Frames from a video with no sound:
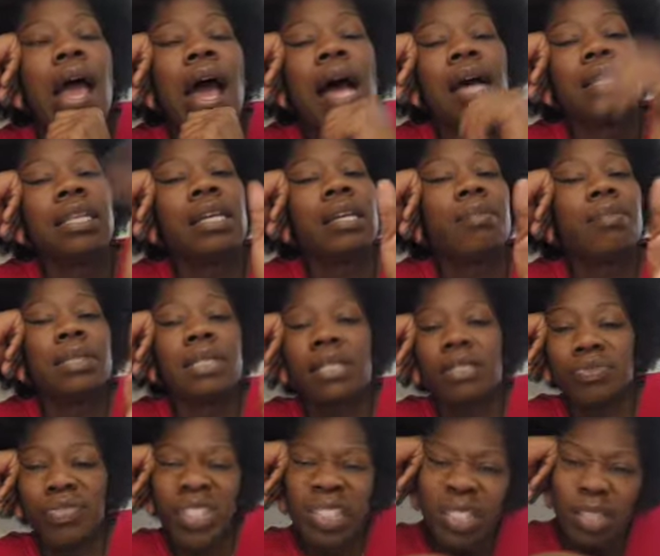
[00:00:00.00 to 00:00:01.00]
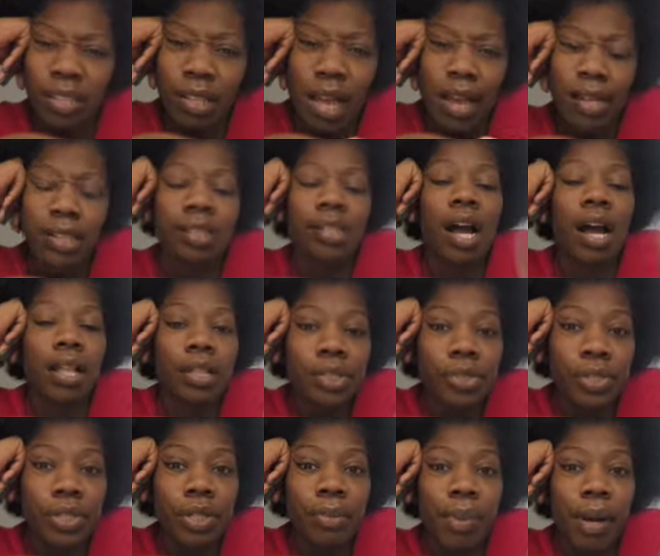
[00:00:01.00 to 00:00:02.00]
I think I'm going to just run to like Dollar
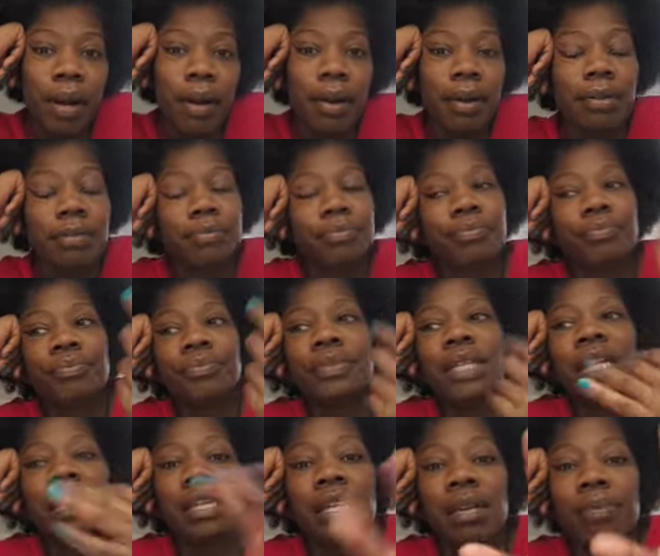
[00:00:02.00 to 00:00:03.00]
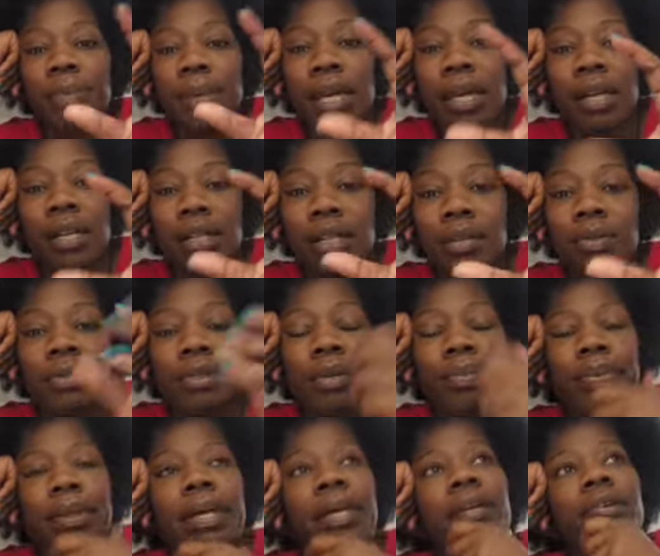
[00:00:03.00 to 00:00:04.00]
Tree tomorrow and get me a cute little
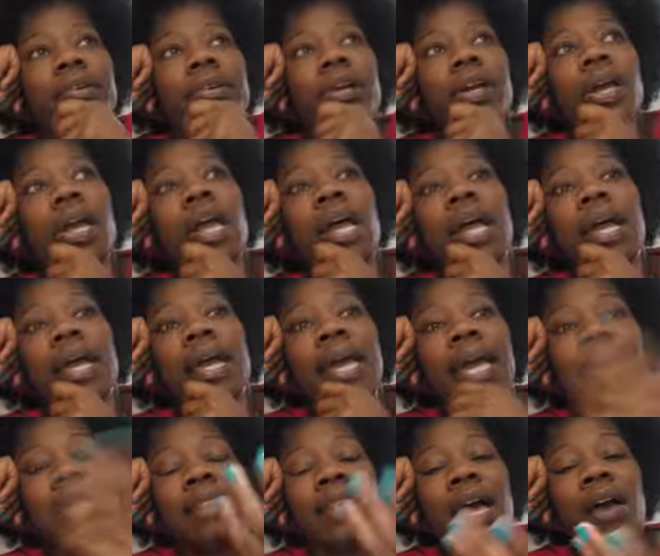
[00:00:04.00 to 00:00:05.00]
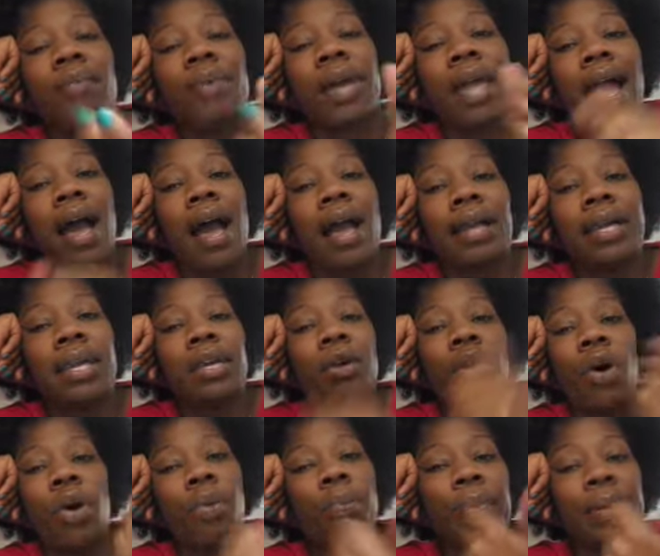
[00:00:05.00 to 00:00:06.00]
planner. And that way I can
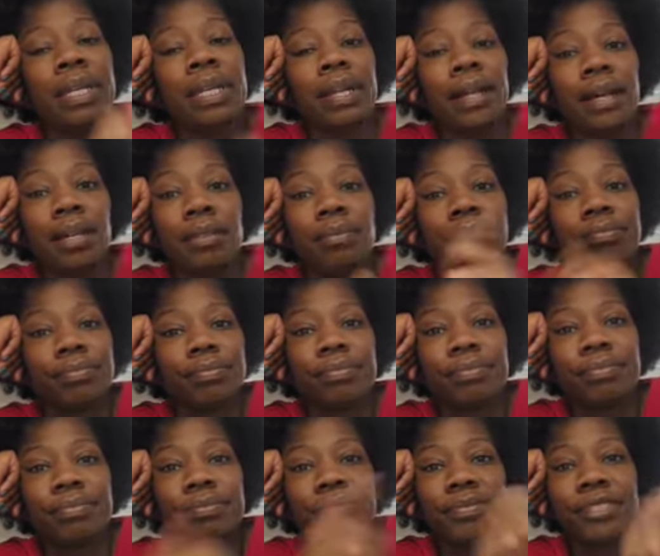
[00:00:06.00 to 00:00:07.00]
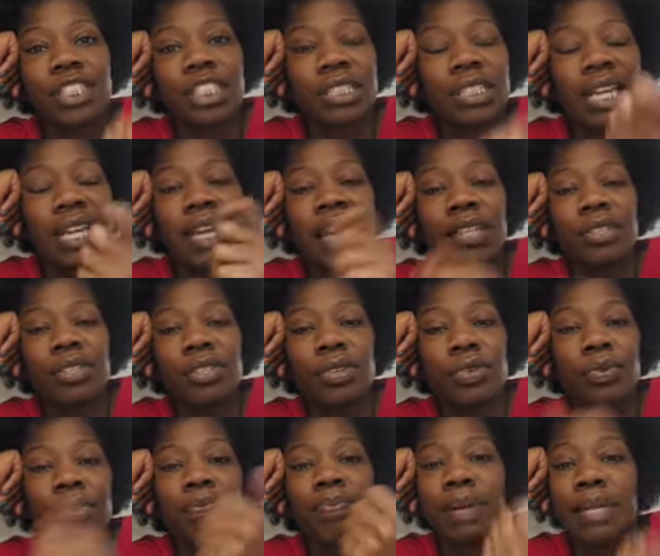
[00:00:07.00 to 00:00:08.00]
open it up just like I
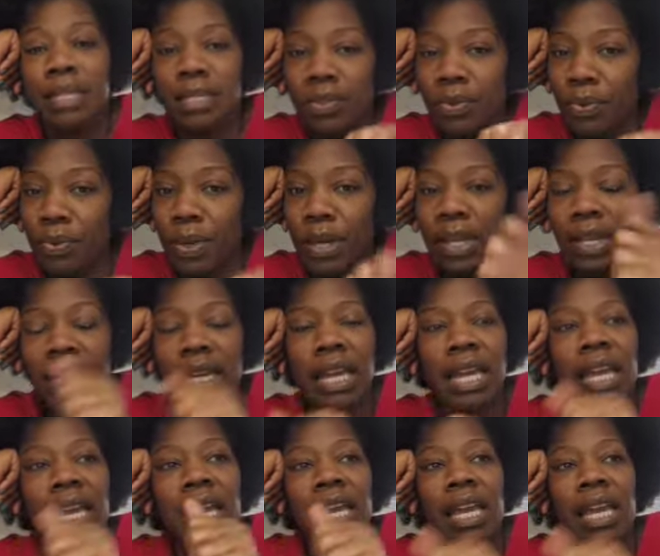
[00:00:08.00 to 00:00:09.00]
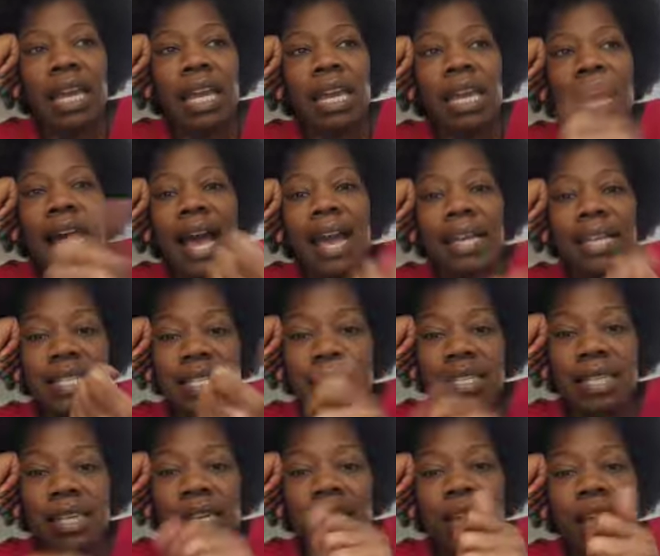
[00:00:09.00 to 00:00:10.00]
do with my sewing and I can
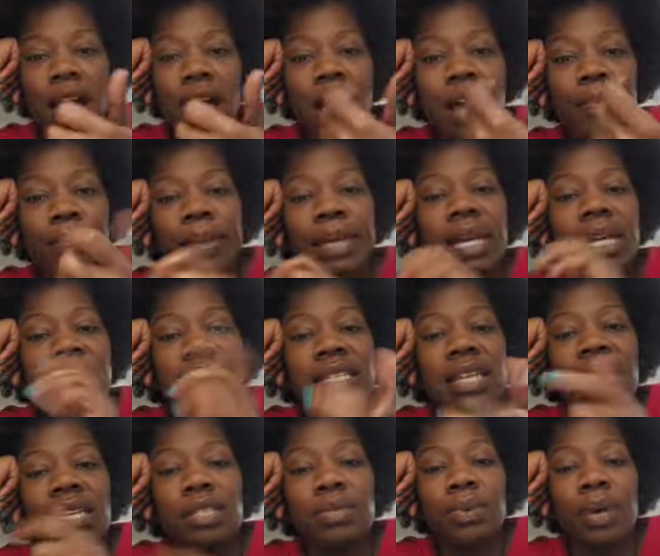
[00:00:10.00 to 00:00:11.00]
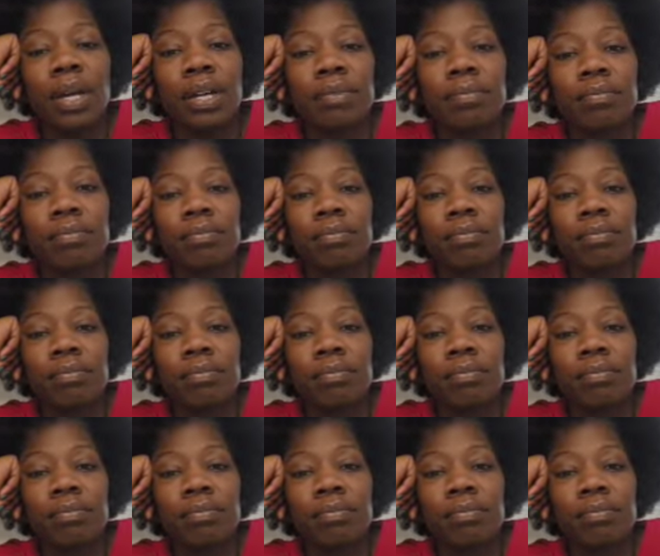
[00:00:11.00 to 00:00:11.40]
see it. Because guess what?